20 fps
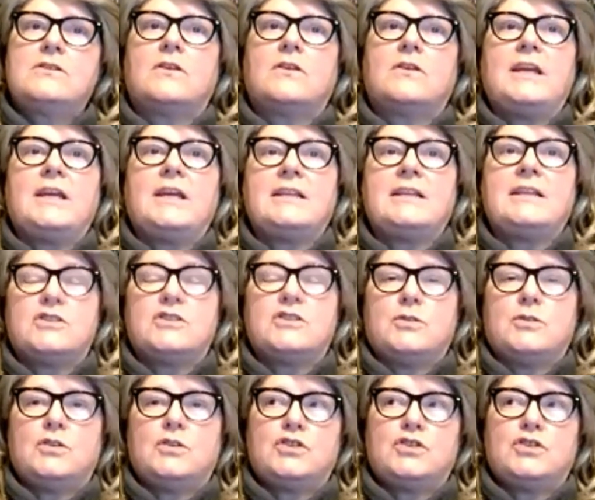so that we
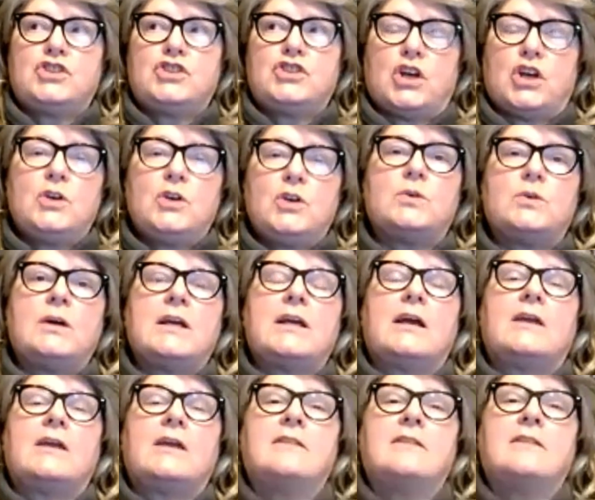can
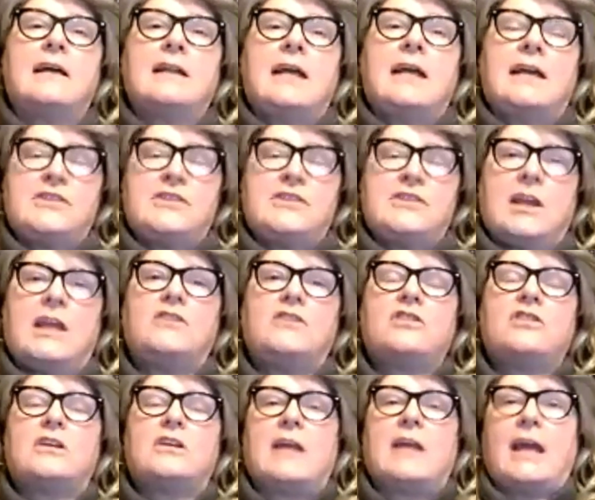show that
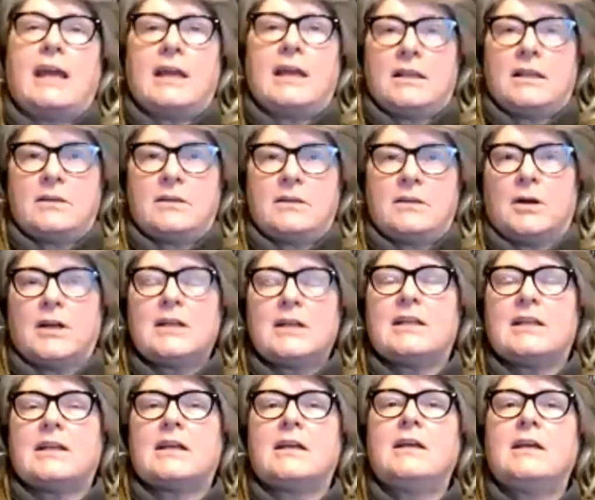education and
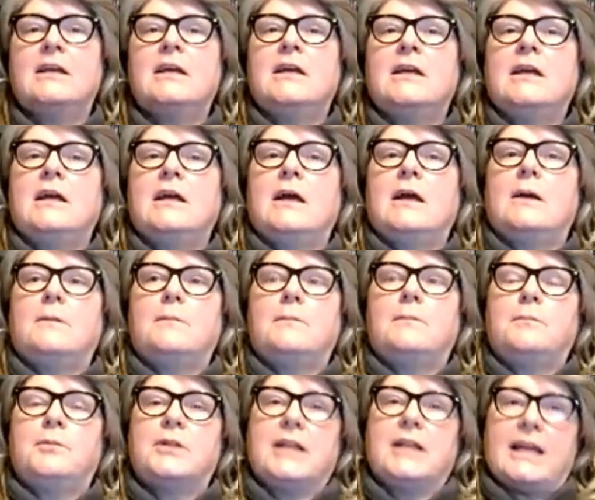marketing
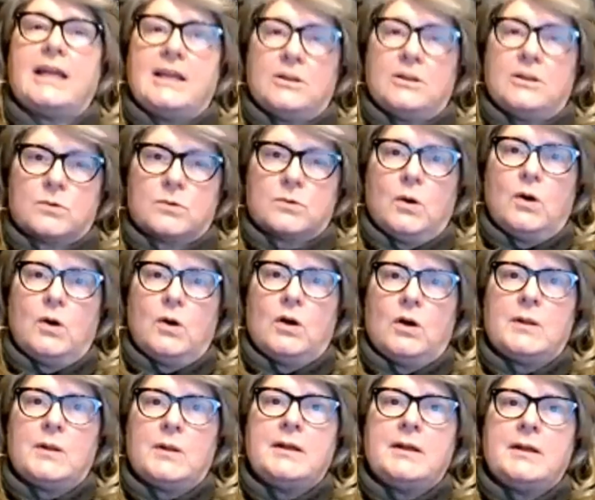play a
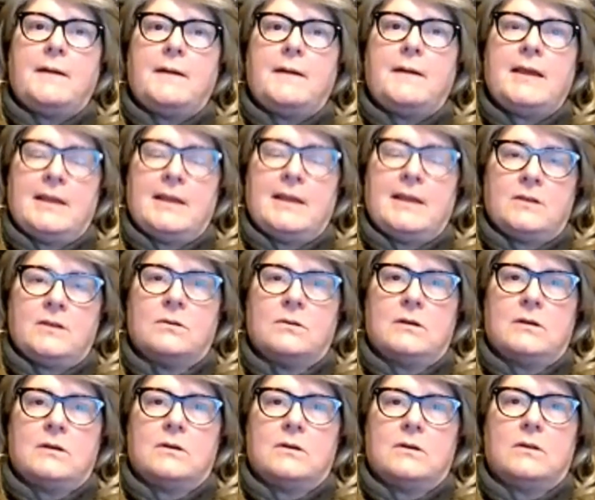role
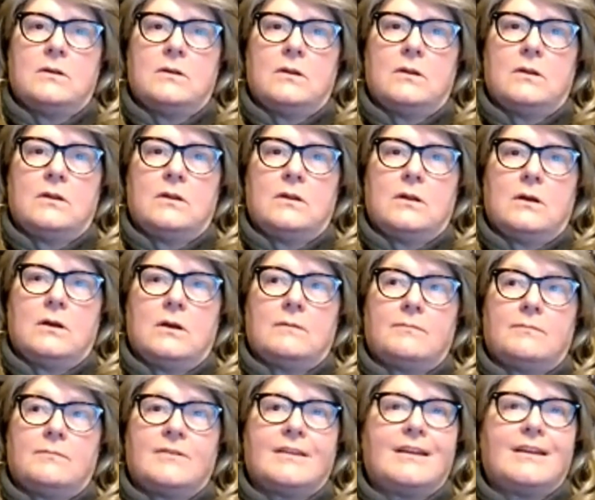in
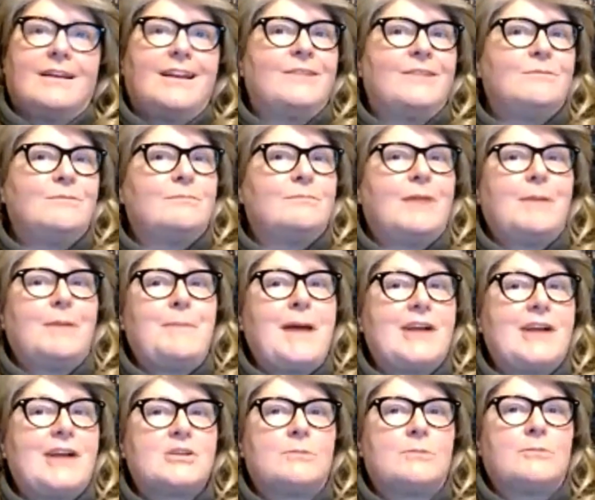my
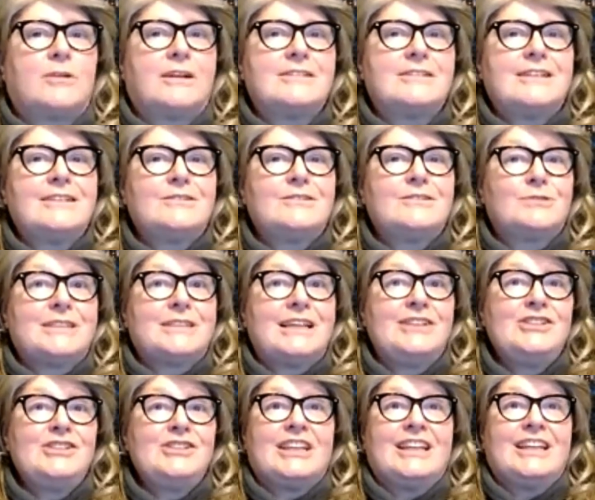passion project
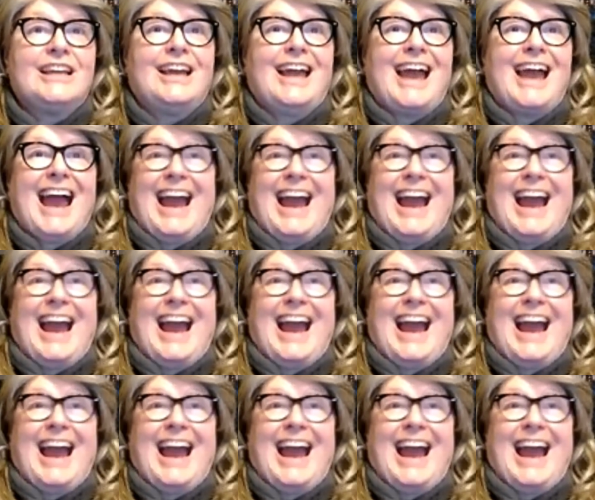retention,